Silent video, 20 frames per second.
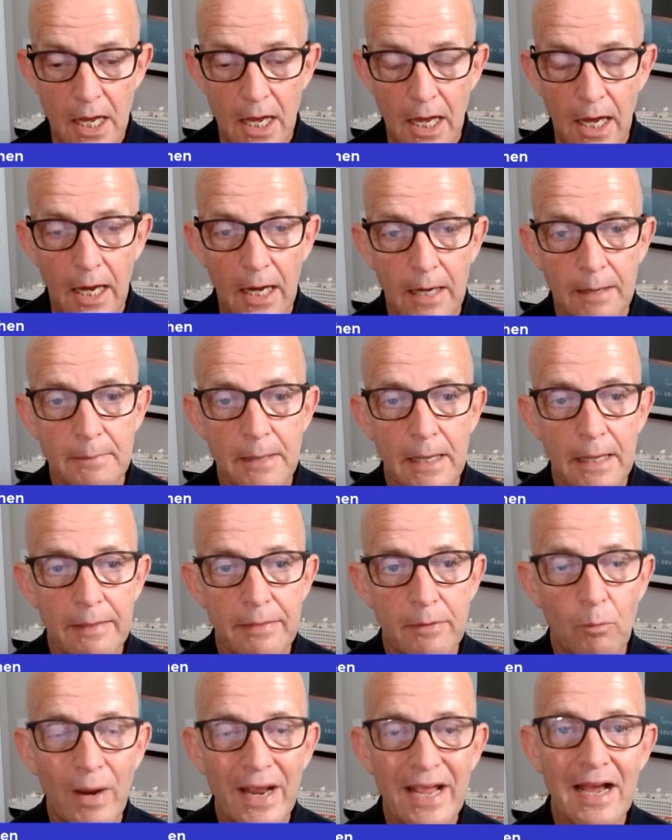And the
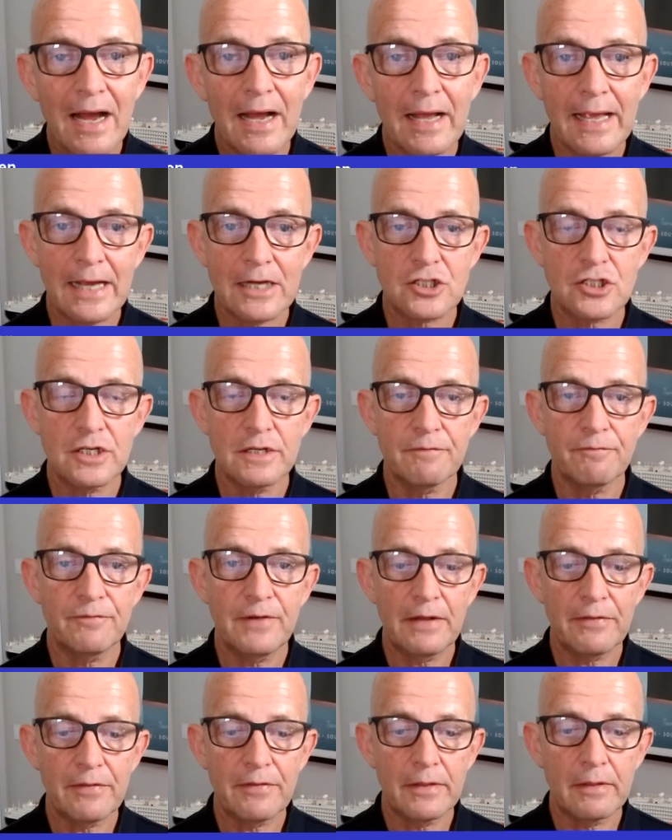way I actually
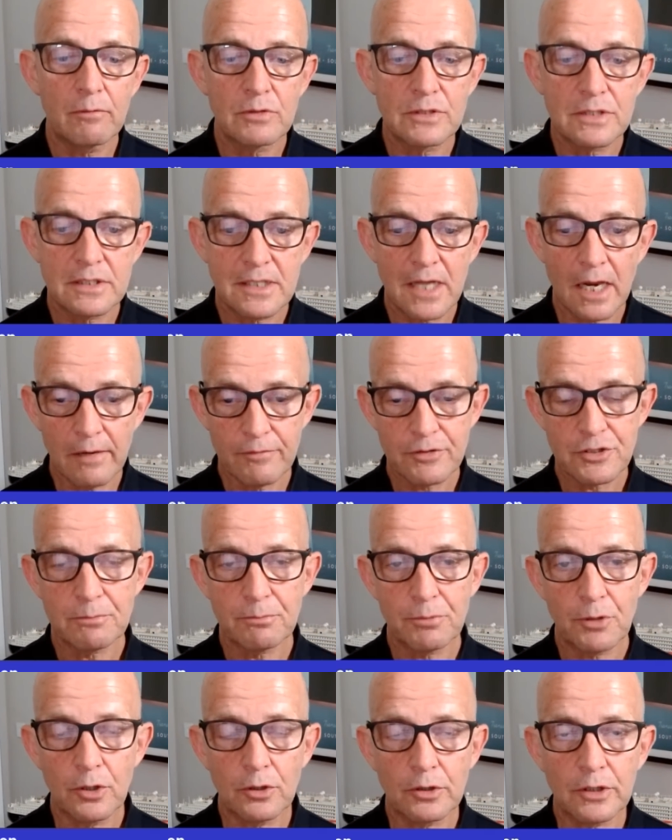found that there was a television
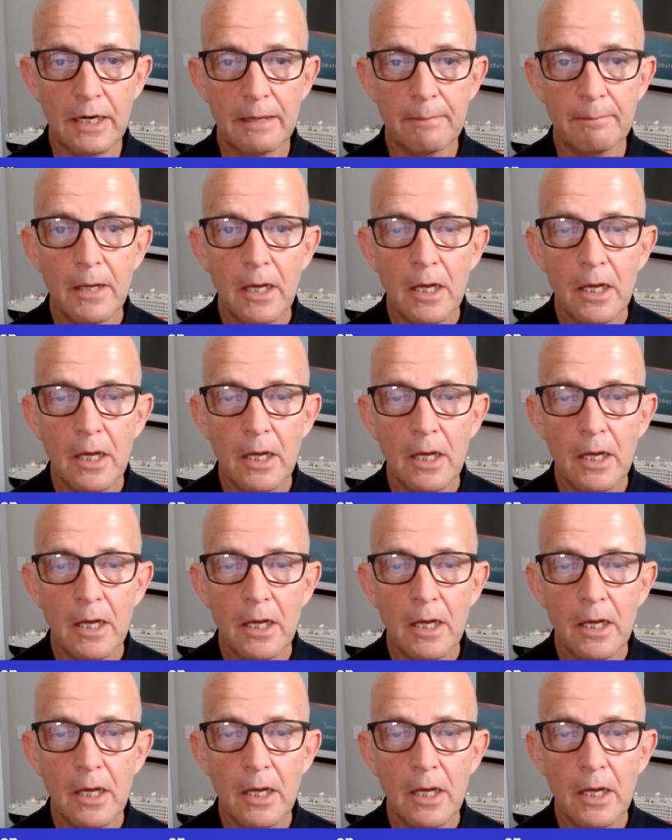program,